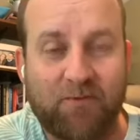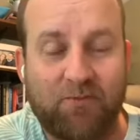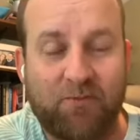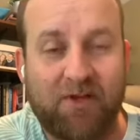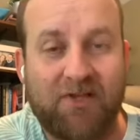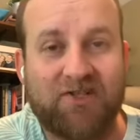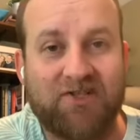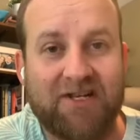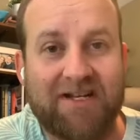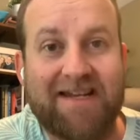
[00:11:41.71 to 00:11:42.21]

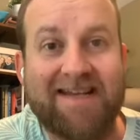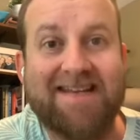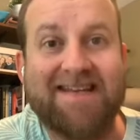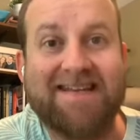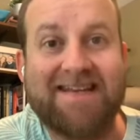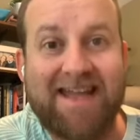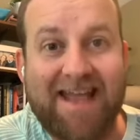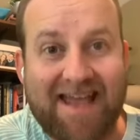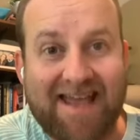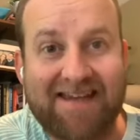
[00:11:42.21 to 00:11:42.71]
Pitch a
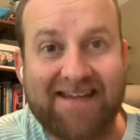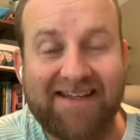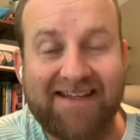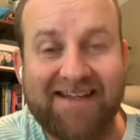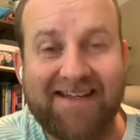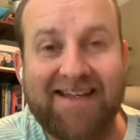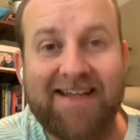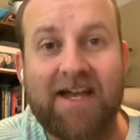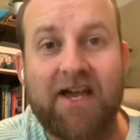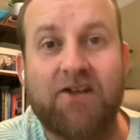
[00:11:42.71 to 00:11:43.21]
NED,
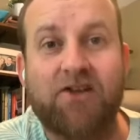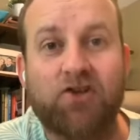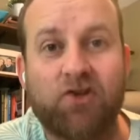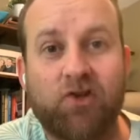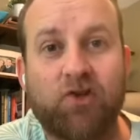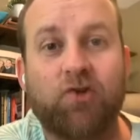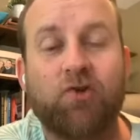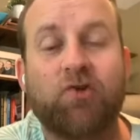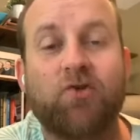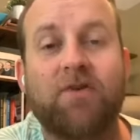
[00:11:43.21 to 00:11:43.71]
a
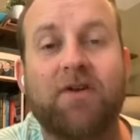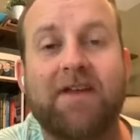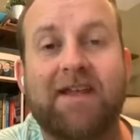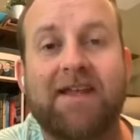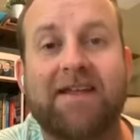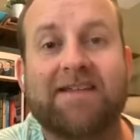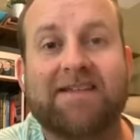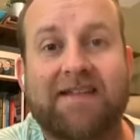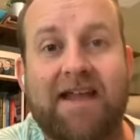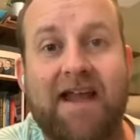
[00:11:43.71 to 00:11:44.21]
new,
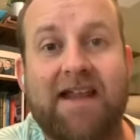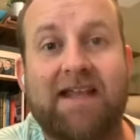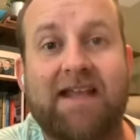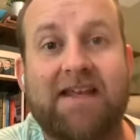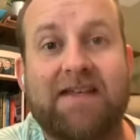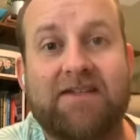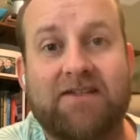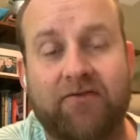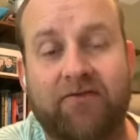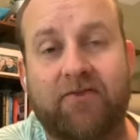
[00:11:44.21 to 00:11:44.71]
exciting,
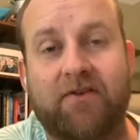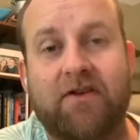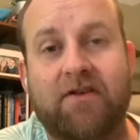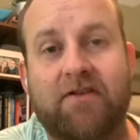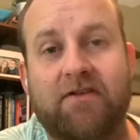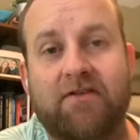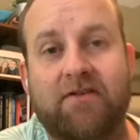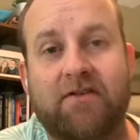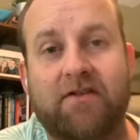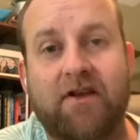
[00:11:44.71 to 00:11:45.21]
and different
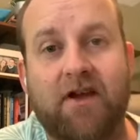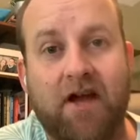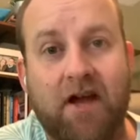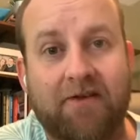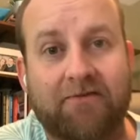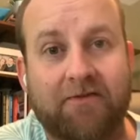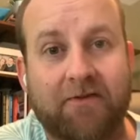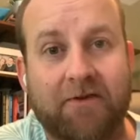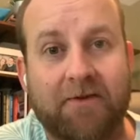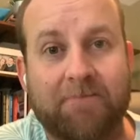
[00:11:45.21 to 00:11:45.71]

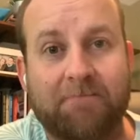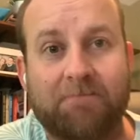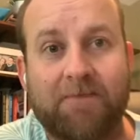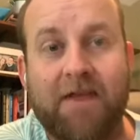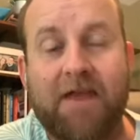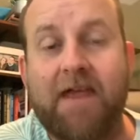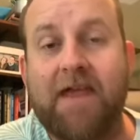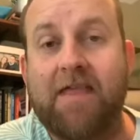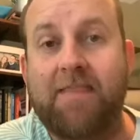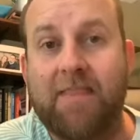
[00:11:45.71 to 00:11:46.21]
offer.
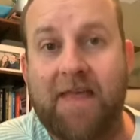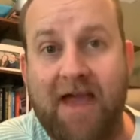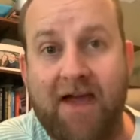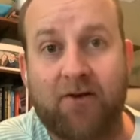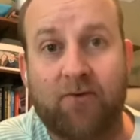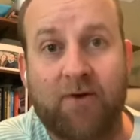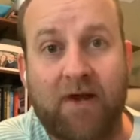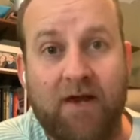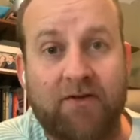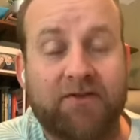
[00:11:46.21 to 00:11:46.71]
And that
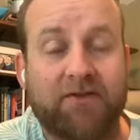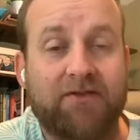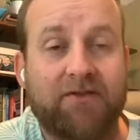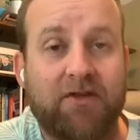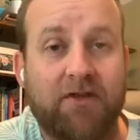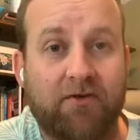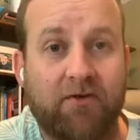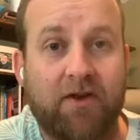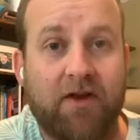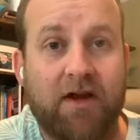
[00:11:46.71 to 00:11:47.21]
arouses
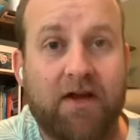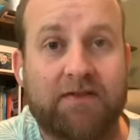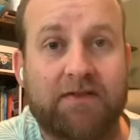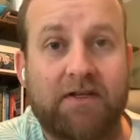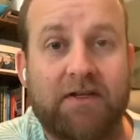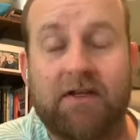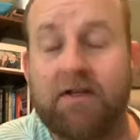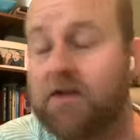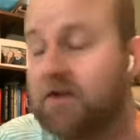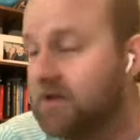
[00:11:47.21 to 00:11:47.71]

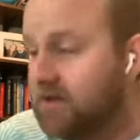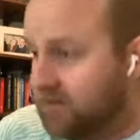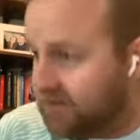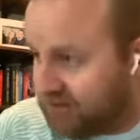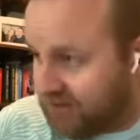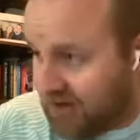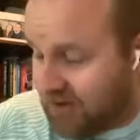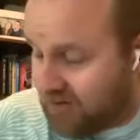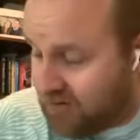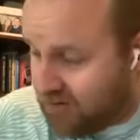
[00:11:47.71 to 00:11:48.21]
curiosity.
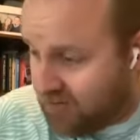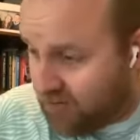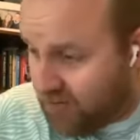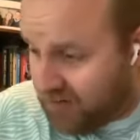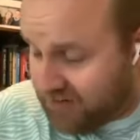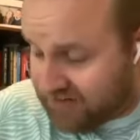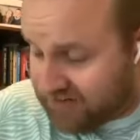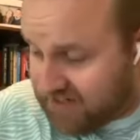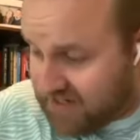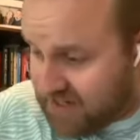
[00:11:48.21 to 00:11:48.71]
So
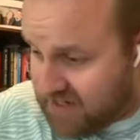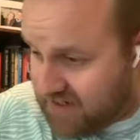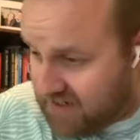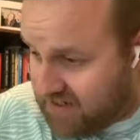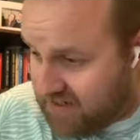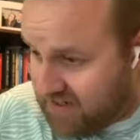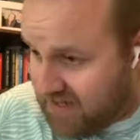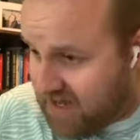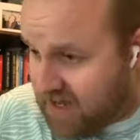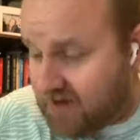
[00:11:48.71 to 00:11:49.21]
we'll
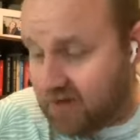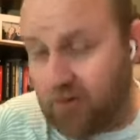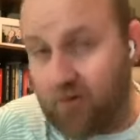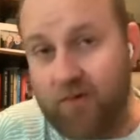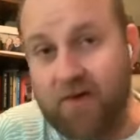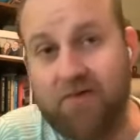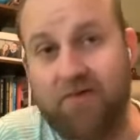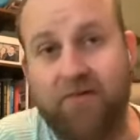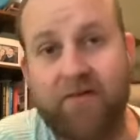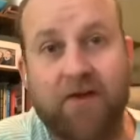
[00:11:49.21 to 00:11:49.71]
say, hey,
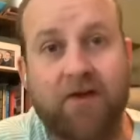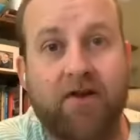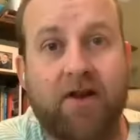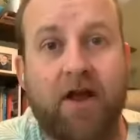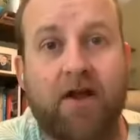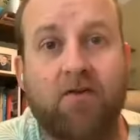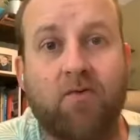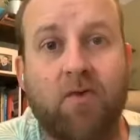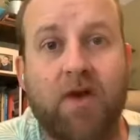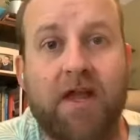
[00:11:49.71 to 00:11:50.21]
we've figured
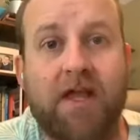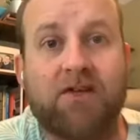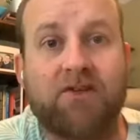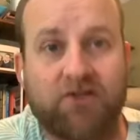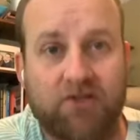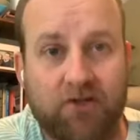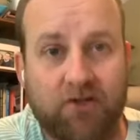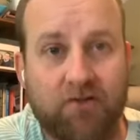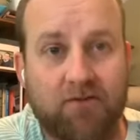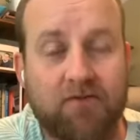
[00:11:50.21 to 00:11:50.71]
out a way
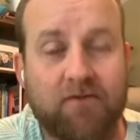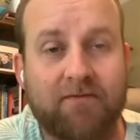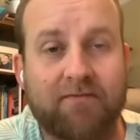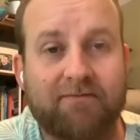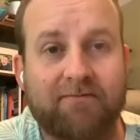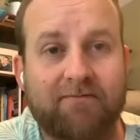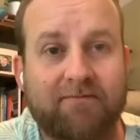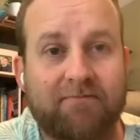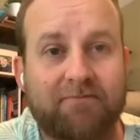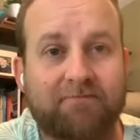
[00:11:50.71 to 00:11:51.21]
to
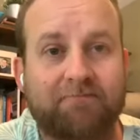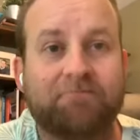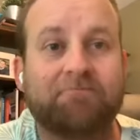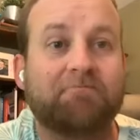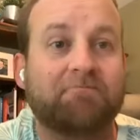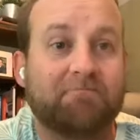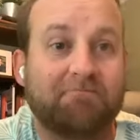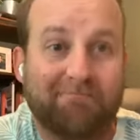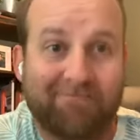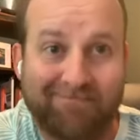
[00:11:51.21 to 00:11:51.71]

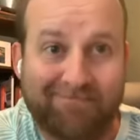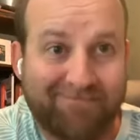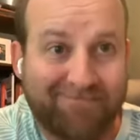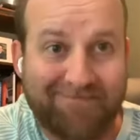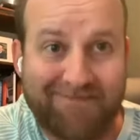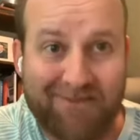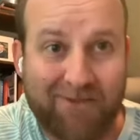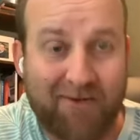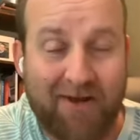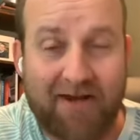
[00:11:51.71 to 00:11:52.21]

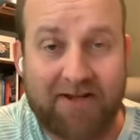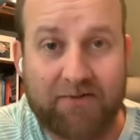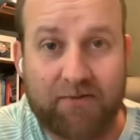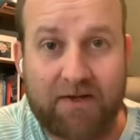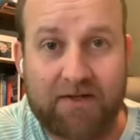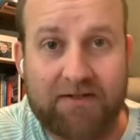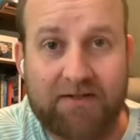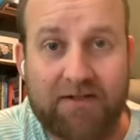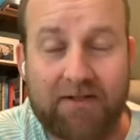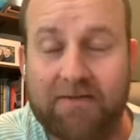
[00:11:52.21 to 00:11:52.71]
do X,
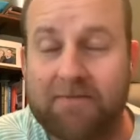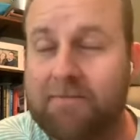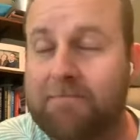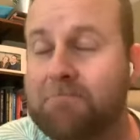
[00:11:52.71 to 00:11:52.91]
Y, Z.